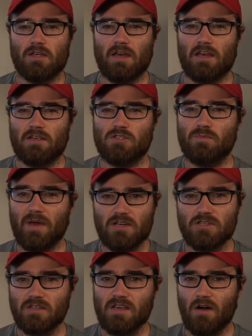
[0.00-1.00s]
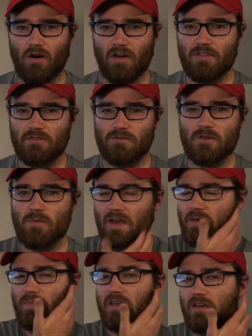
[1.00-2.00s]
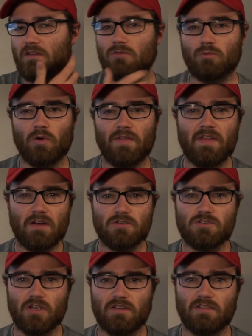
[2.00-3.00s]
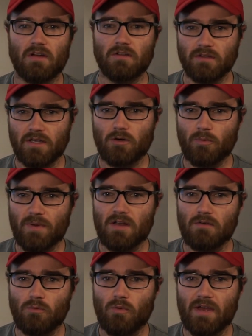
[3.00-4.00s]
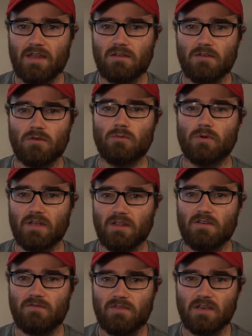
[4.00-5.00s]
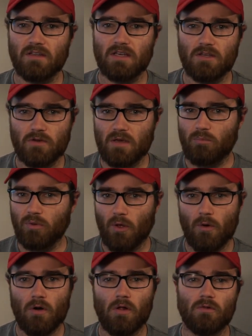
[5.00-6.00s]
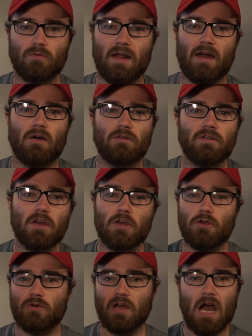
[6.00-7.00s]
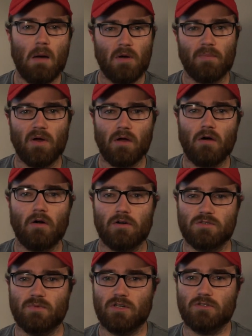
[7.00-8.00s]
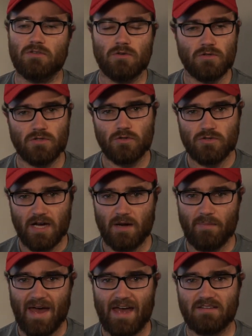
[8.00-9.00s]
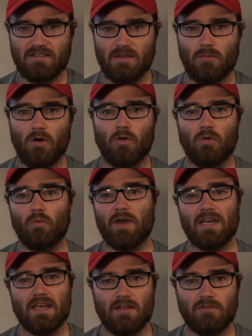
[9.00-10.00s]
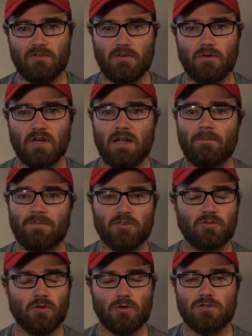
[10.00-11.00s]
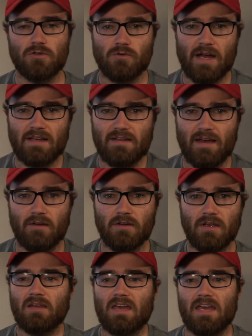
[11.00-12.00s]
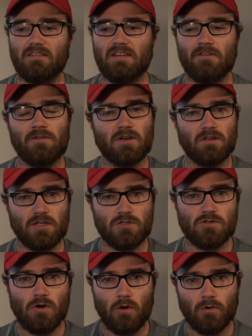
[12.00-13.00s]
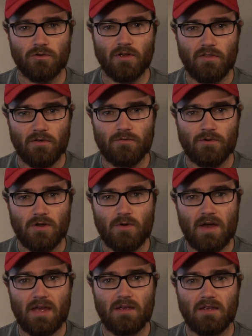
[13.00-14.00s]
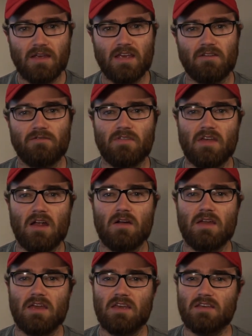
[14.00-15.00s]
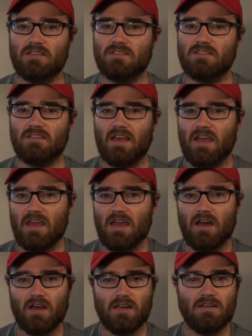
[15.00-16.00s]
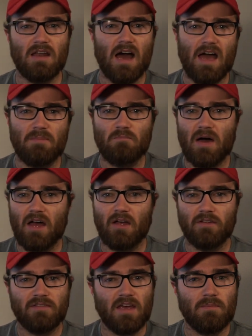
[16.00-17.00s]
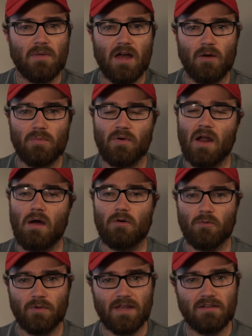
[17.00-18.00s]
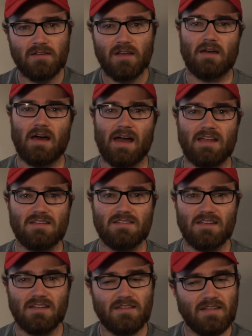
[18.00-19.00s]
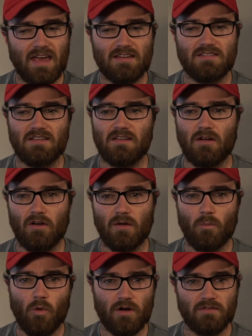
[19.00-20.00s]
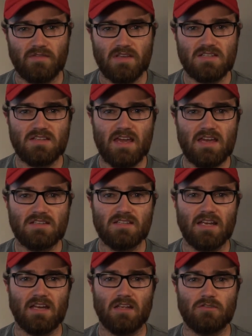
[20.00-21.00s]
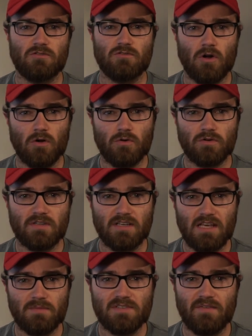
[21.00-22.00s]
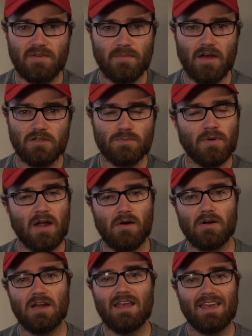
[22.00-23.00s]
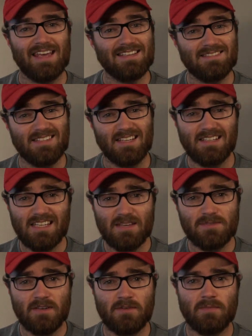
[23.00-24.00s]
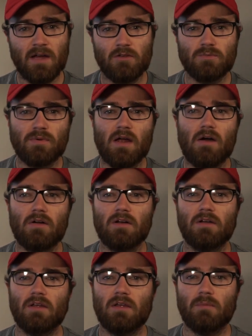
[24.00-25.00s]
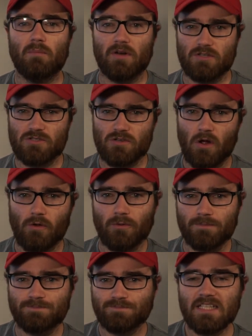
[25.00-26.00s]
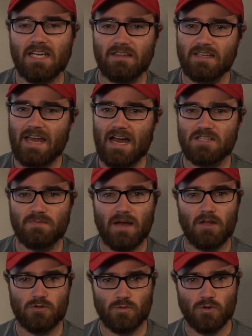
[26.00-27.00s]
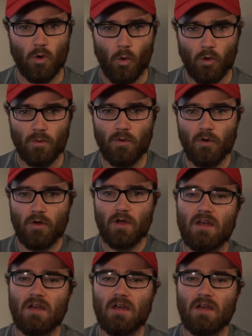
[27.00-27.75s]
especially on the freeway, because when there's just a little bit of wind, you really feel it. You get blown all around. You can come up on cars, but as soon as you try to pass them, all the wind hits you, slows you right down. It definitely struggles on the freeway if there is, say, a 9-mile, 10-mile-per-hour wind. I did test it on one of these days, and it struggled to keep 70 miles per hour. It did keep 70 miles per hour, but it struggled, and the gas mileage was horrible.